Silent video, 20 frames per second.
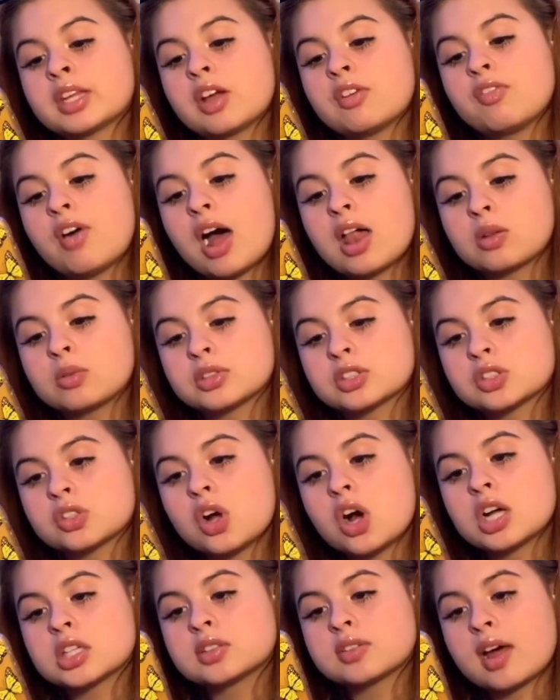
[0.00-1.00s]
followers
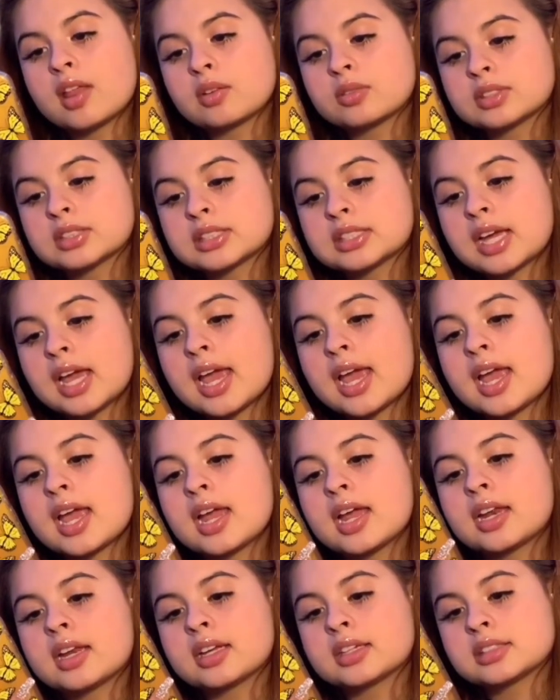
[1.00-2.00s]
lost, followers
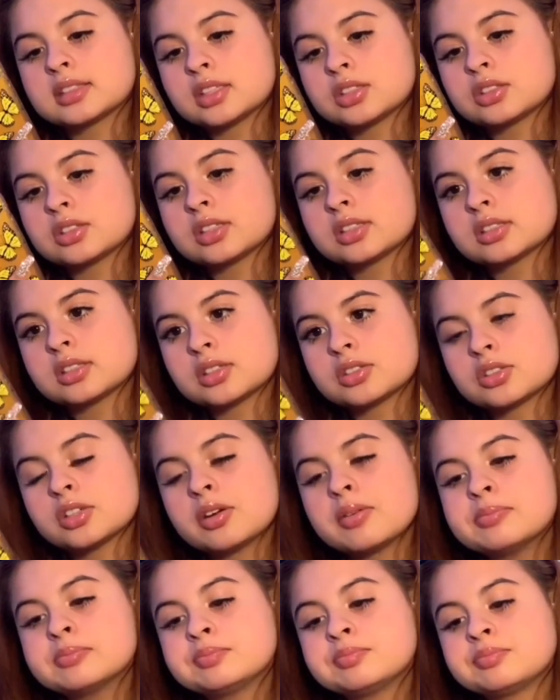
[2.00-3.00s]
gained, etc., etc.